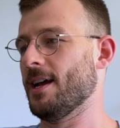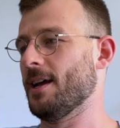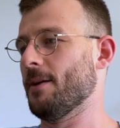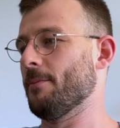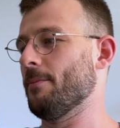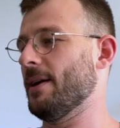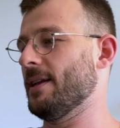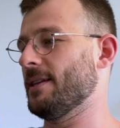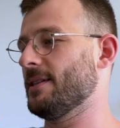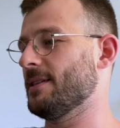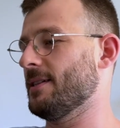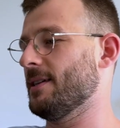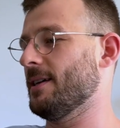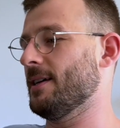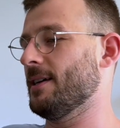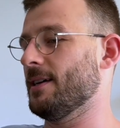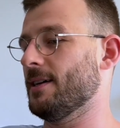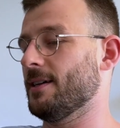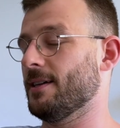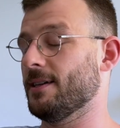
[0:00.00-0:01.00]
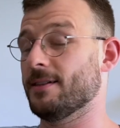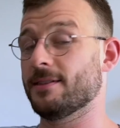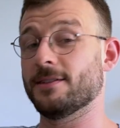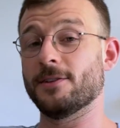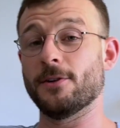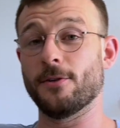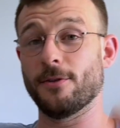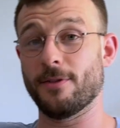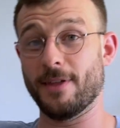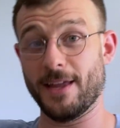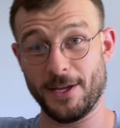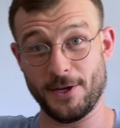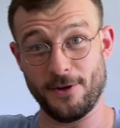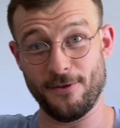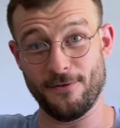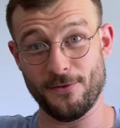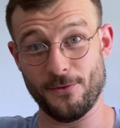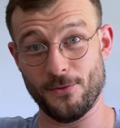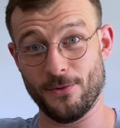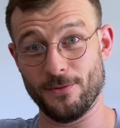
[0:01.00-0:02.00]
But so thank you
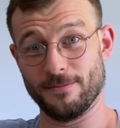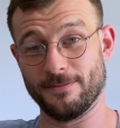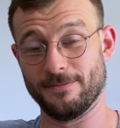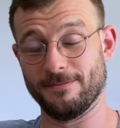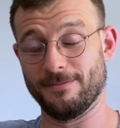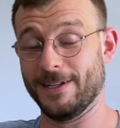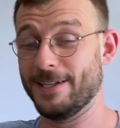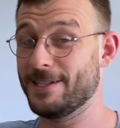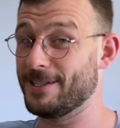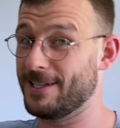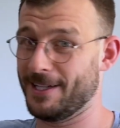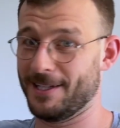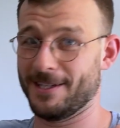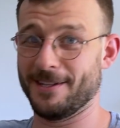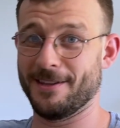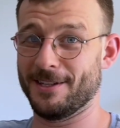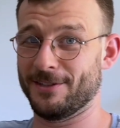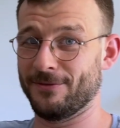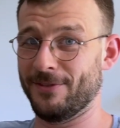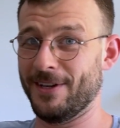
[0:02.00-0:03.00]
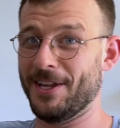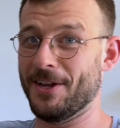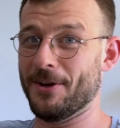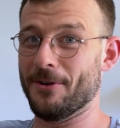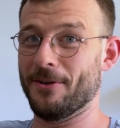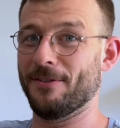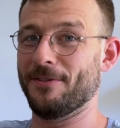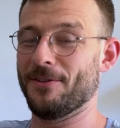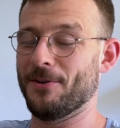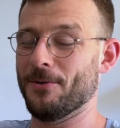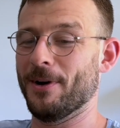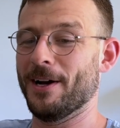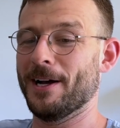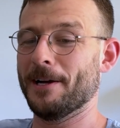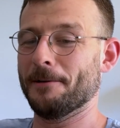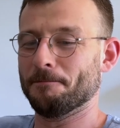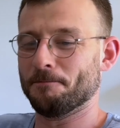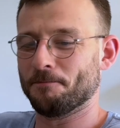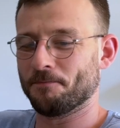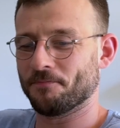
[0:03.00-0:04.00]
for listening to this video if you are.
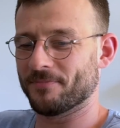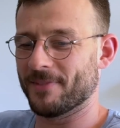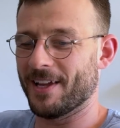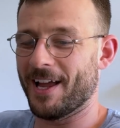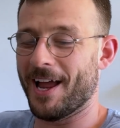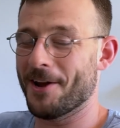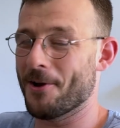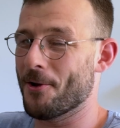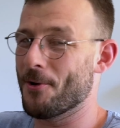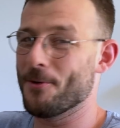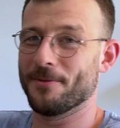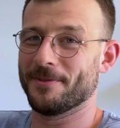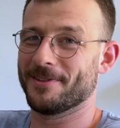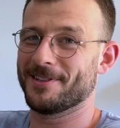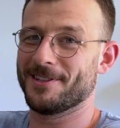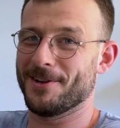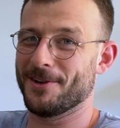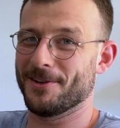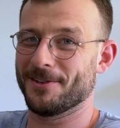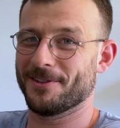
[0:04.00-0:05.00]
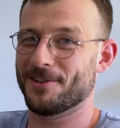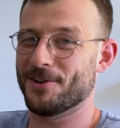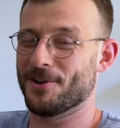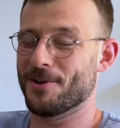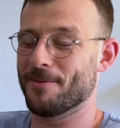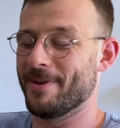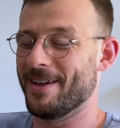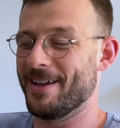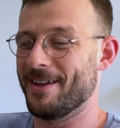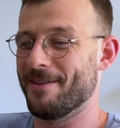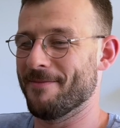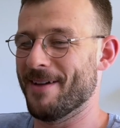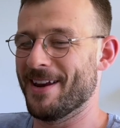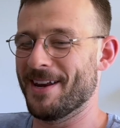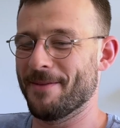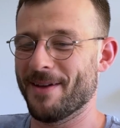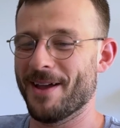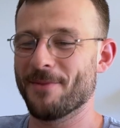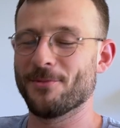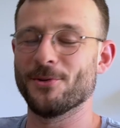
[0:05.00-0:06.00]
I know it's not going to be many
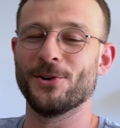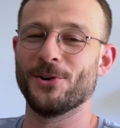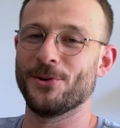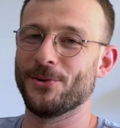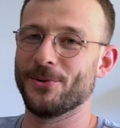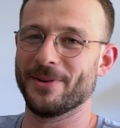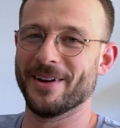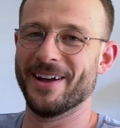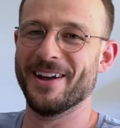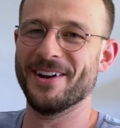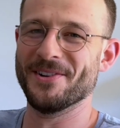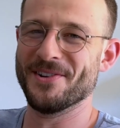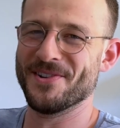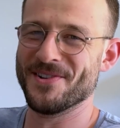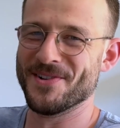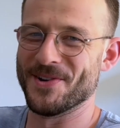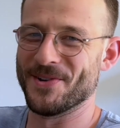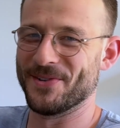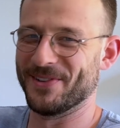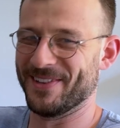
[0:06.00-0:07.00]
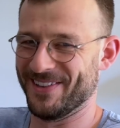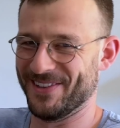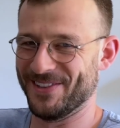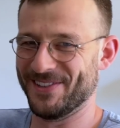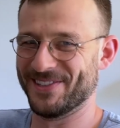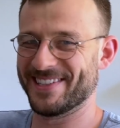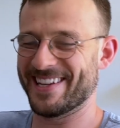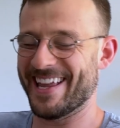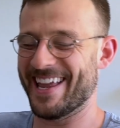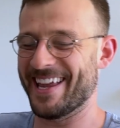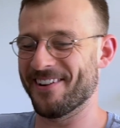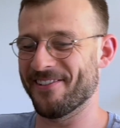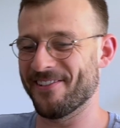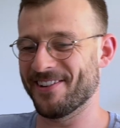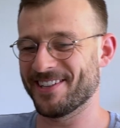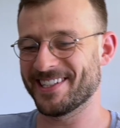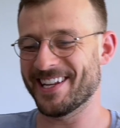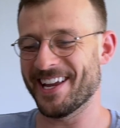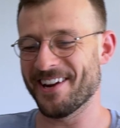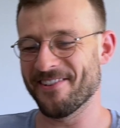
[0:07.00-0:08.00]
people who stay
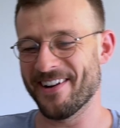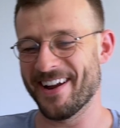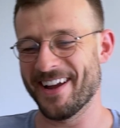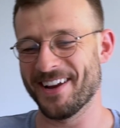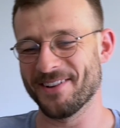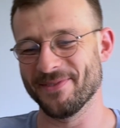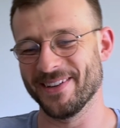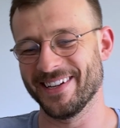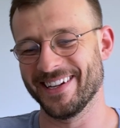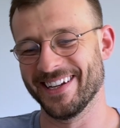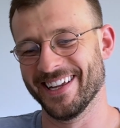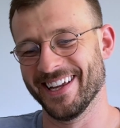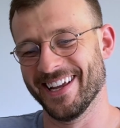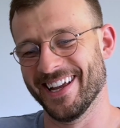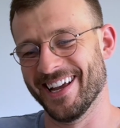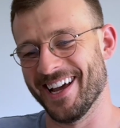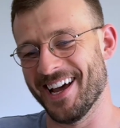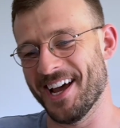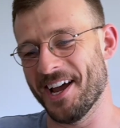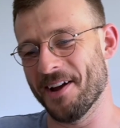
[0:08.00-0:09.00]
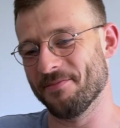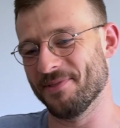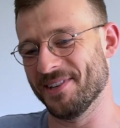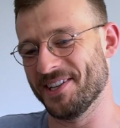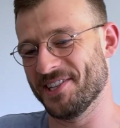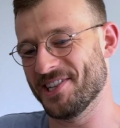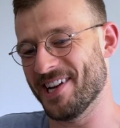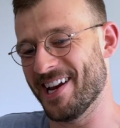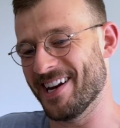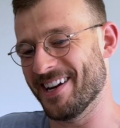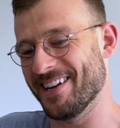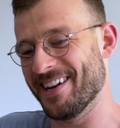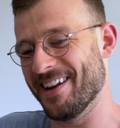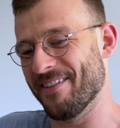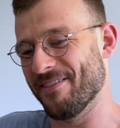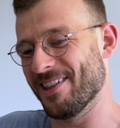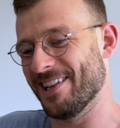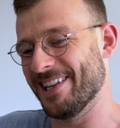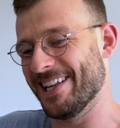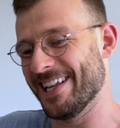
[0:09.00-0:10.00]
around, but I appreciate it
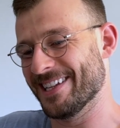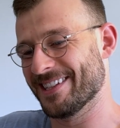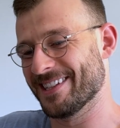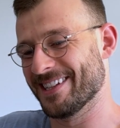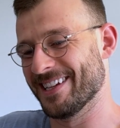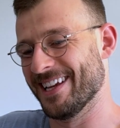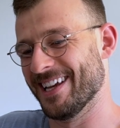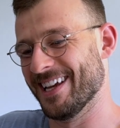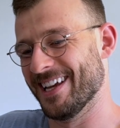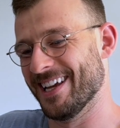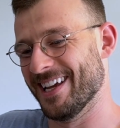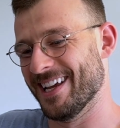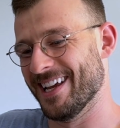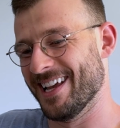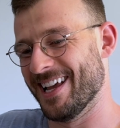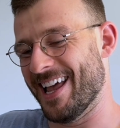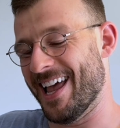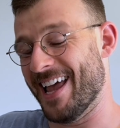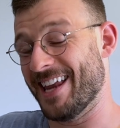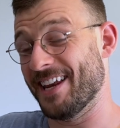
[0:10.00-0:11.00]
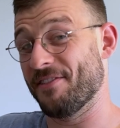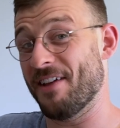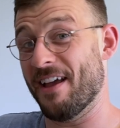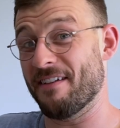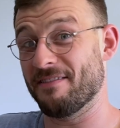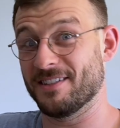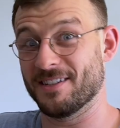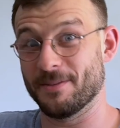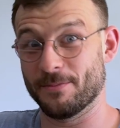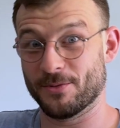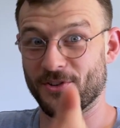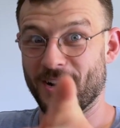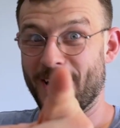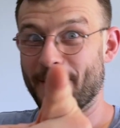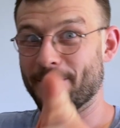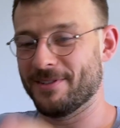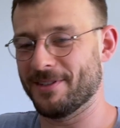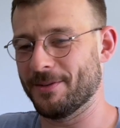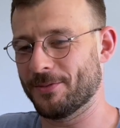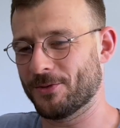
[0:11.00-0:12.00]
nevertheless. And if you haven't subscribed,
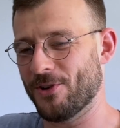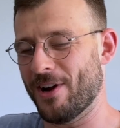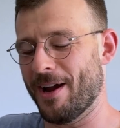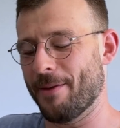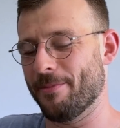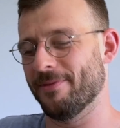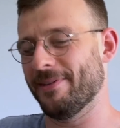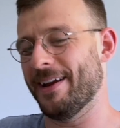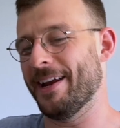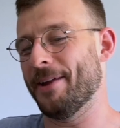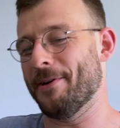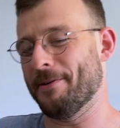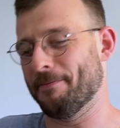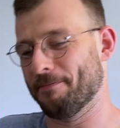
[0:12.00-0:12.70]
subscribe. Anyway,